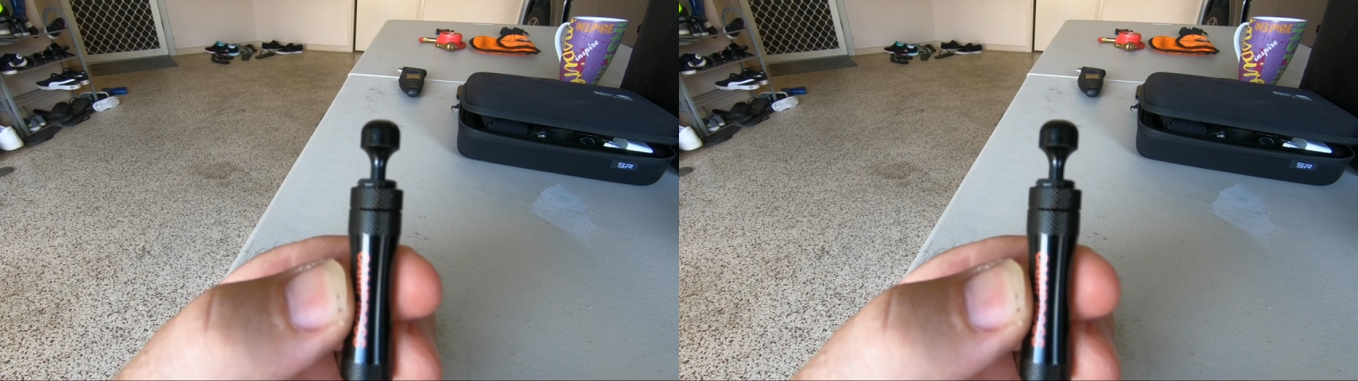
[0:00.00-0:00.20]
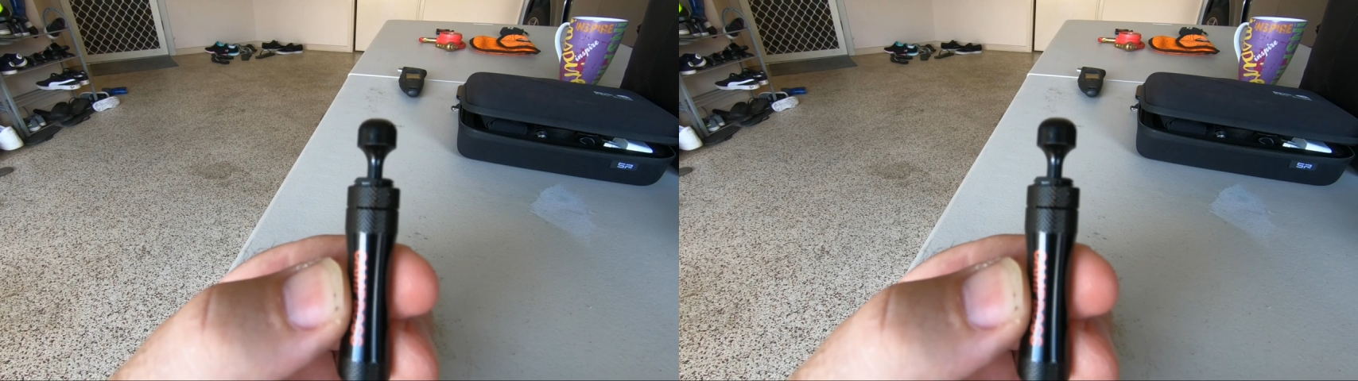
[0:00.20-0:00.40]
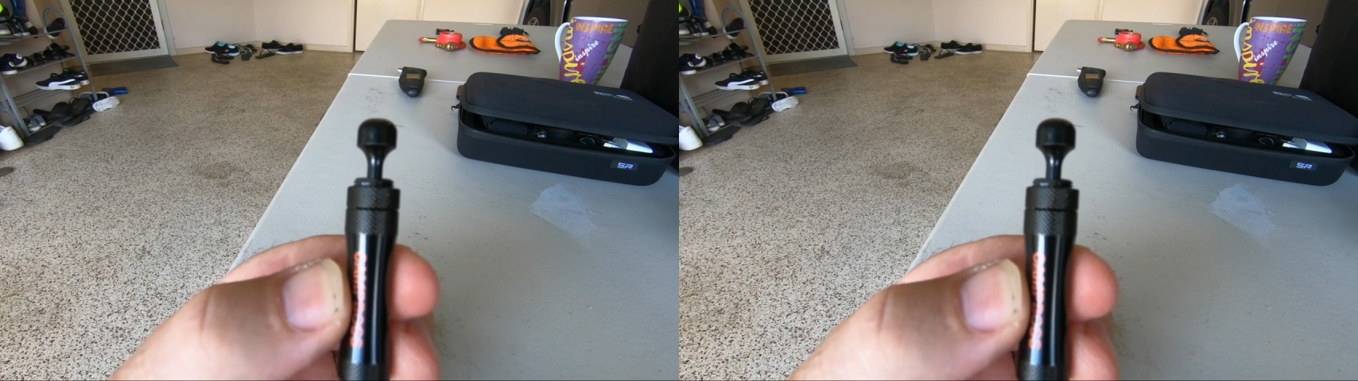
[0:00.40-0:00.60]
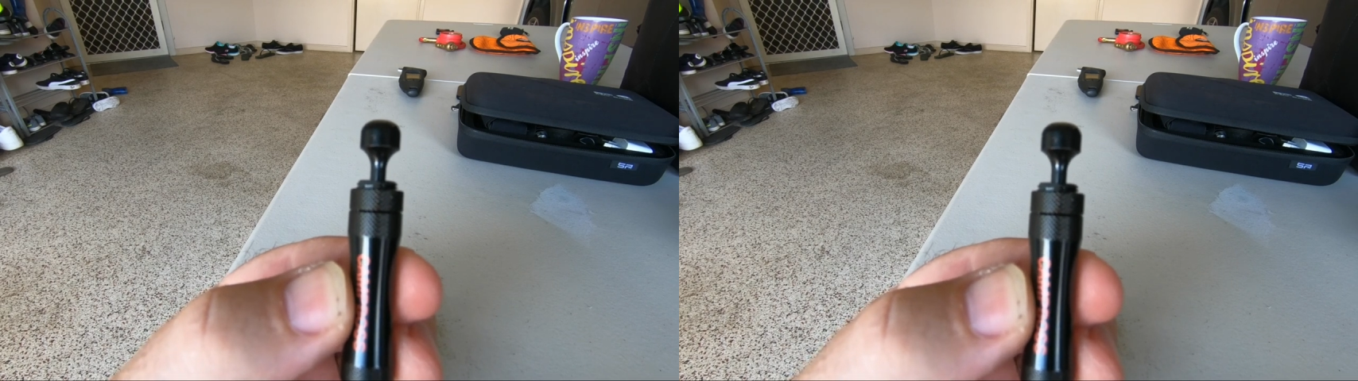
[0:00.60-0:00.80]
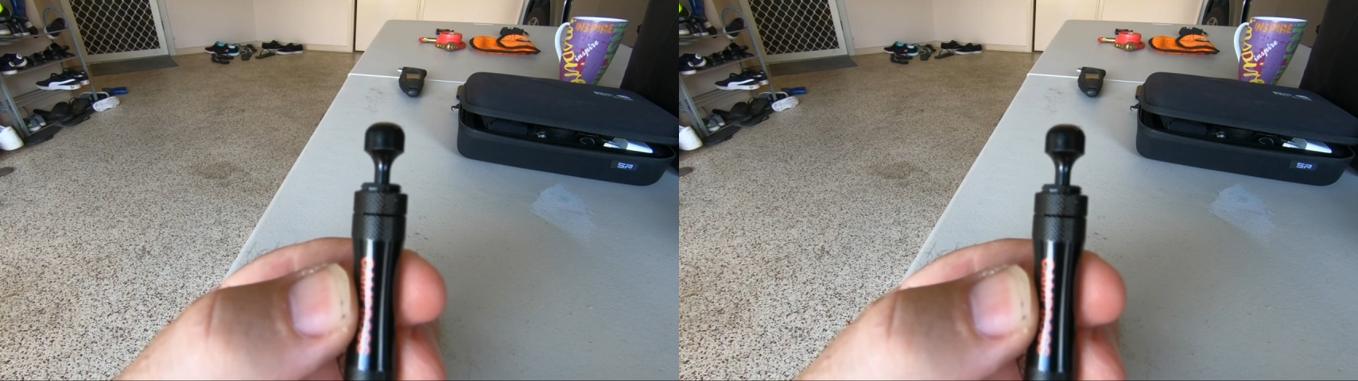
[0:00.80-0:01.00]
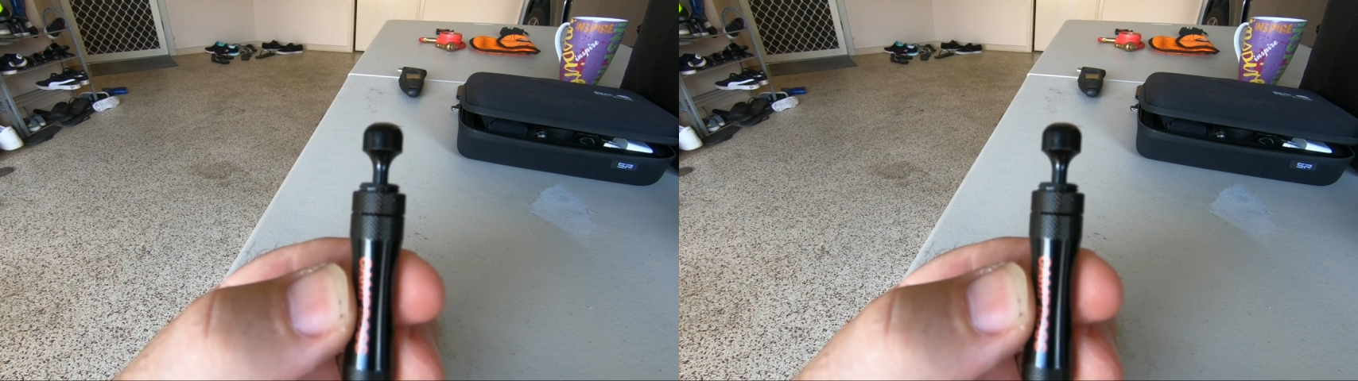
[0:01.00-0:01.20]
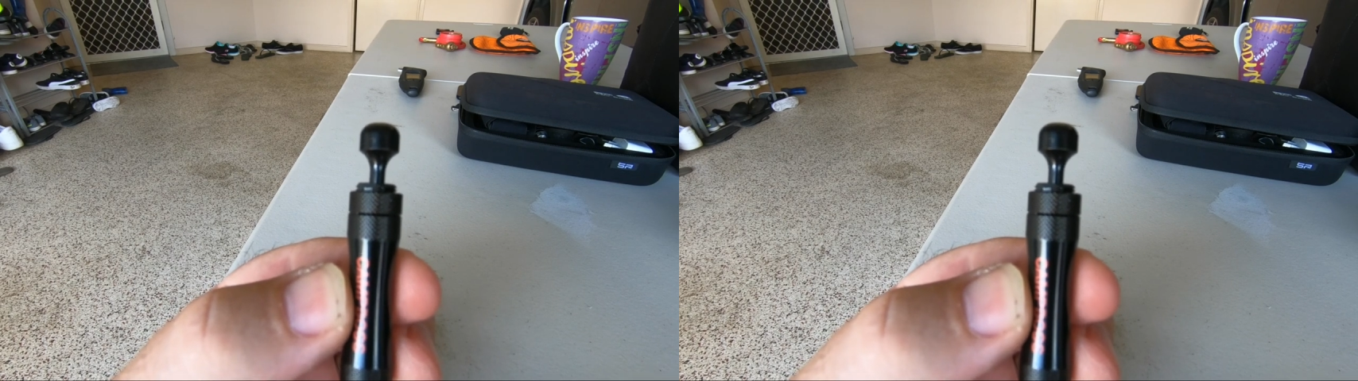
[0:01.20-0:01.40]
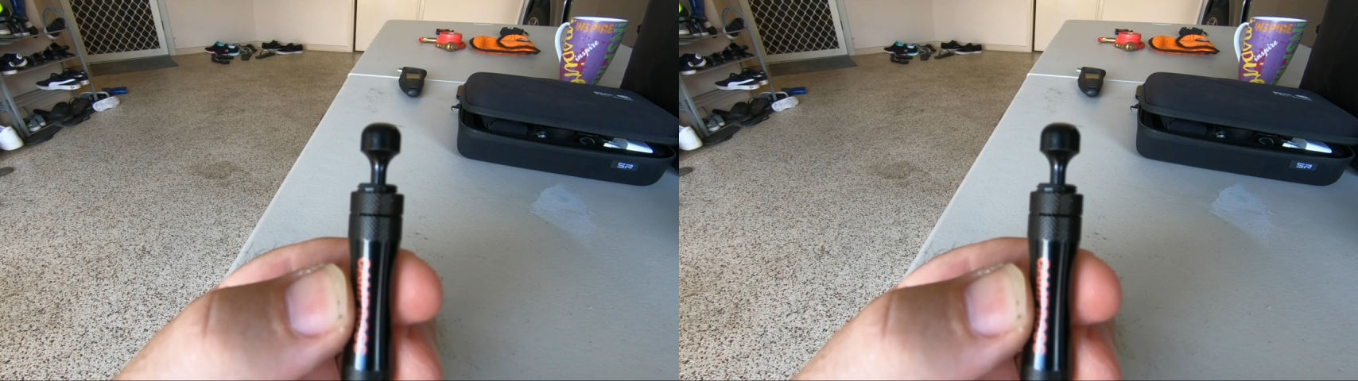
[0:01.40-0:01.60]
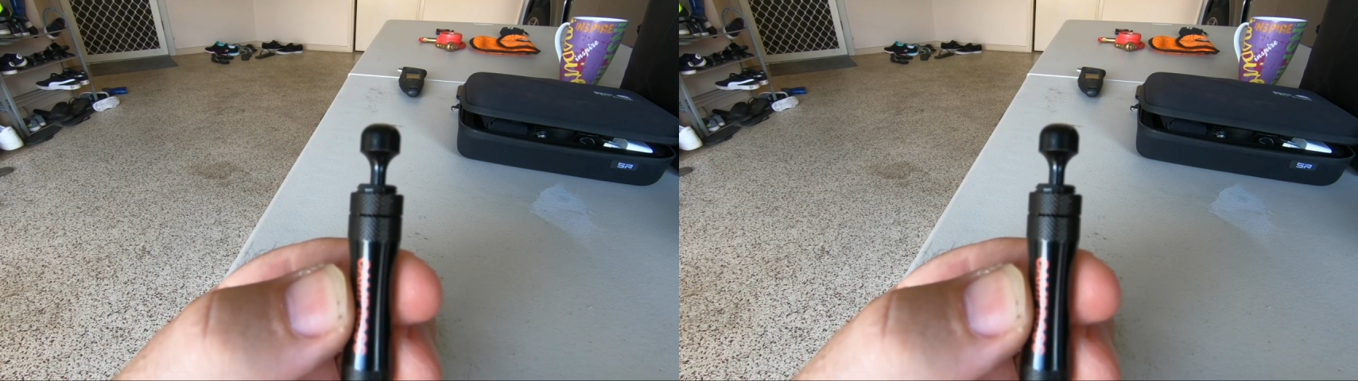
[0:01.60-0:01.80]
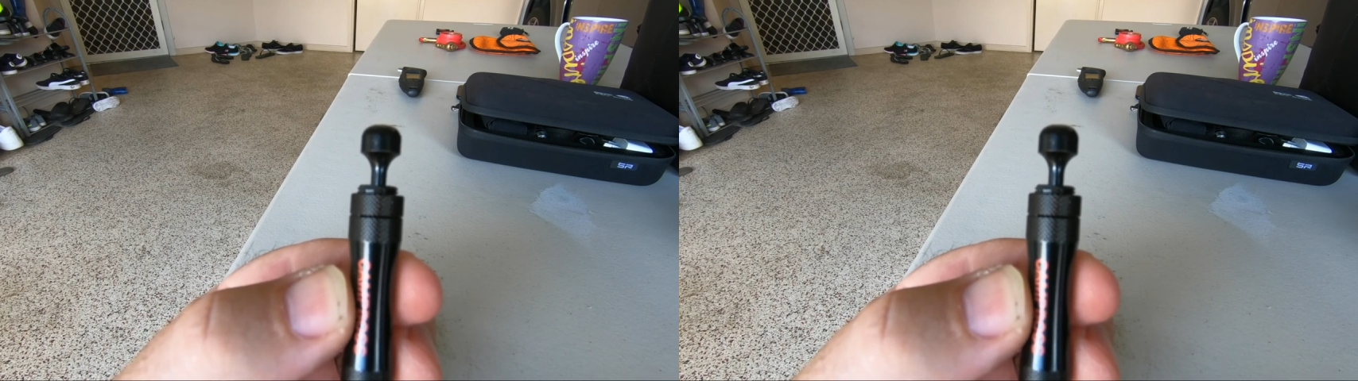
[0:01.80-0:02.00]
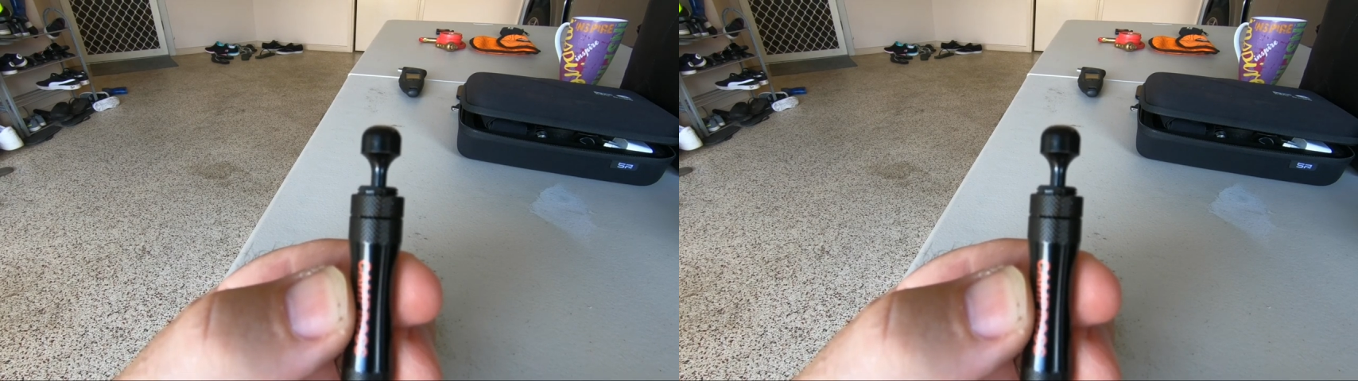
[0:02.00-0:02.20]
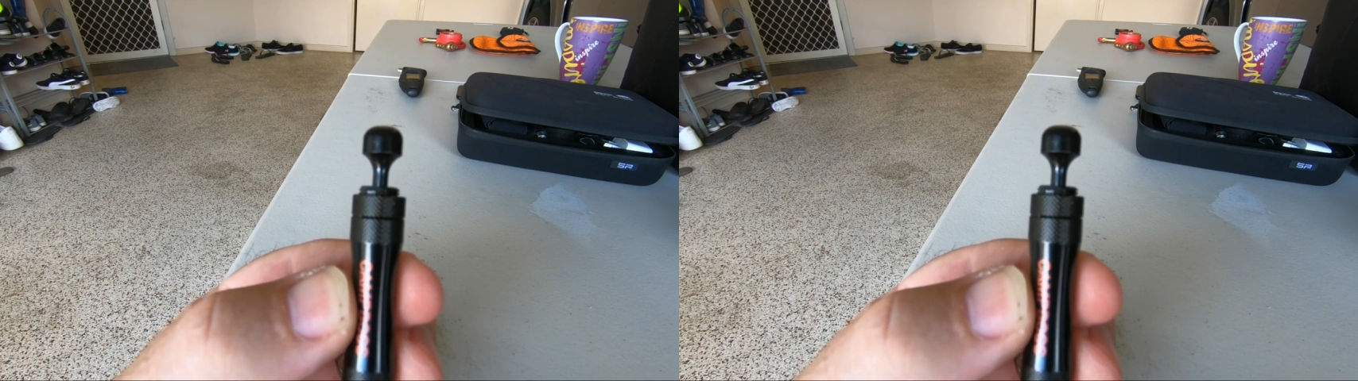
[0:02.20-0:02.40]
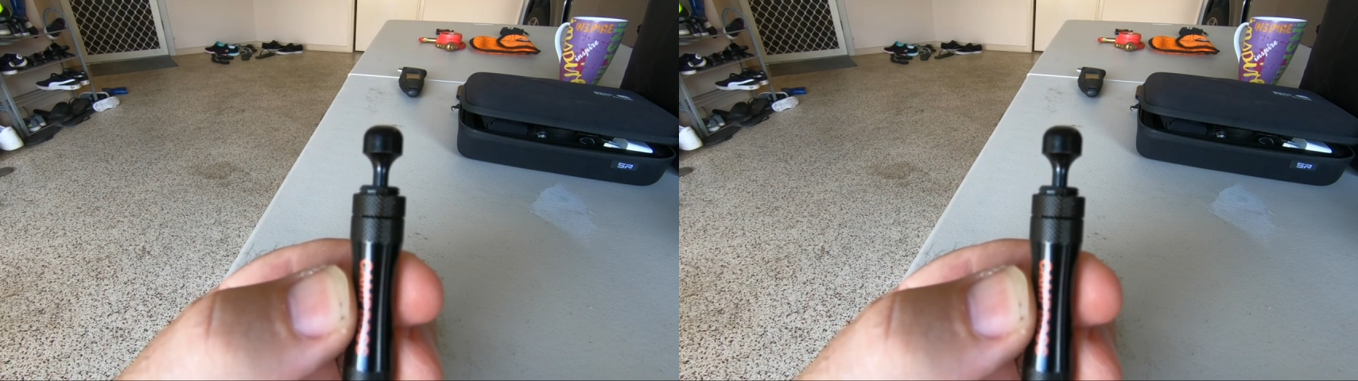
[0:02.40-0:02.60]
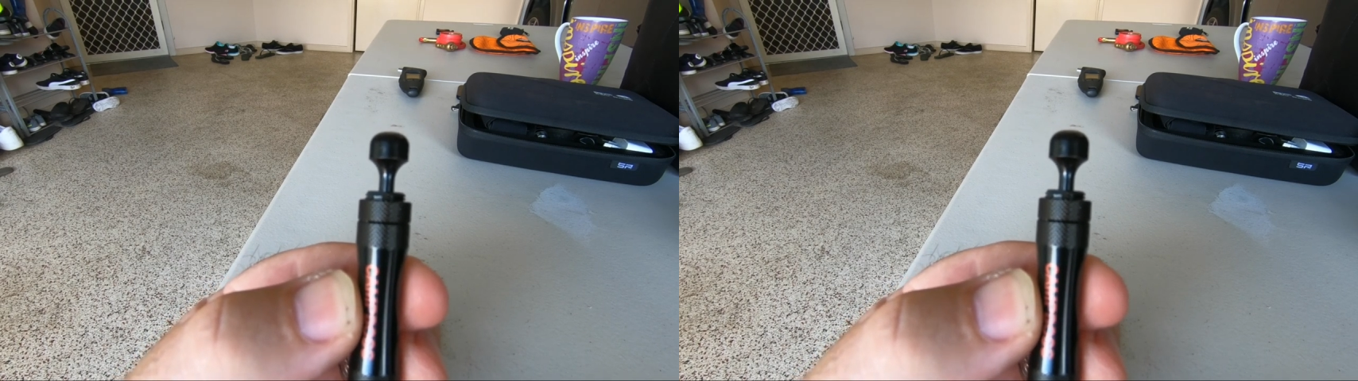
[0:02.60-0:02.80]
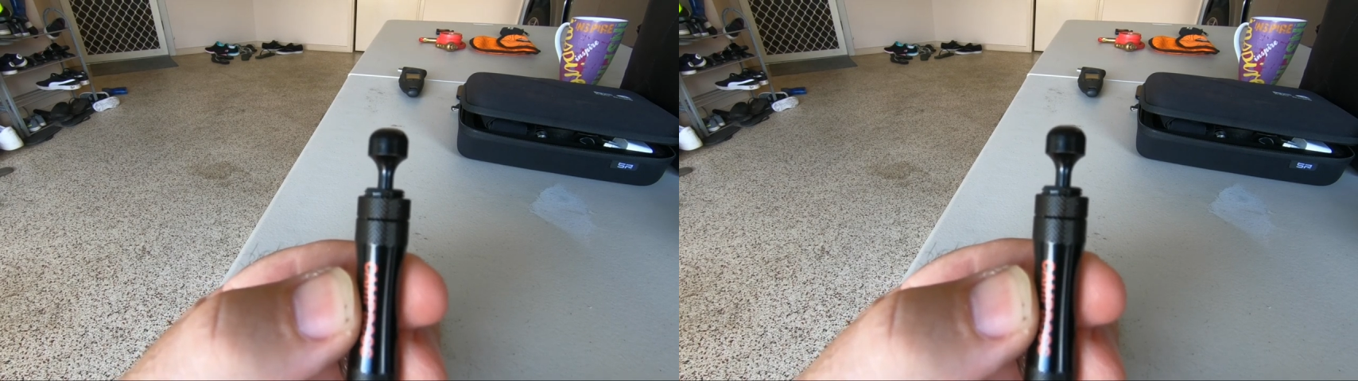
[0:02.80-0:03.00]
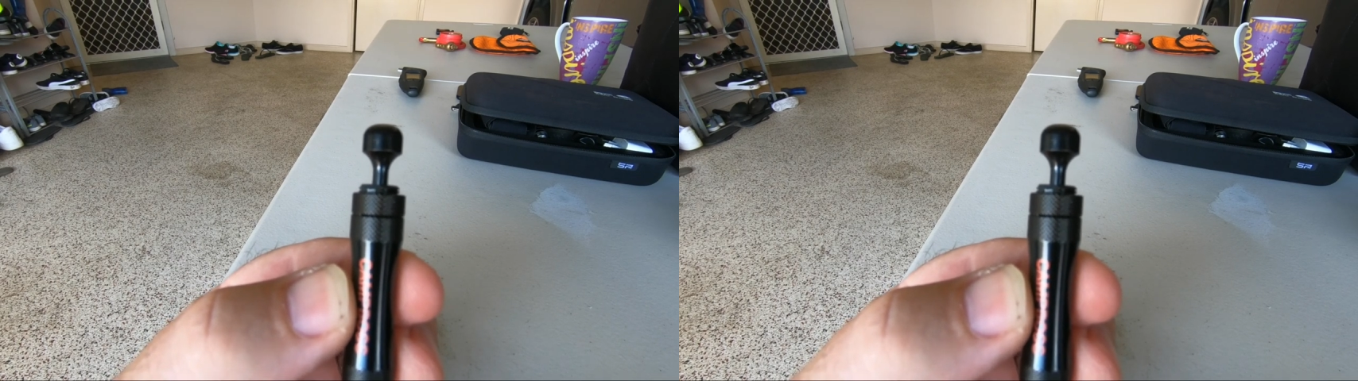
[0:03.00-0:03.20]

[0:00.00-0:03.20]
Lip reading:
No face is visible, so there are no lips to read.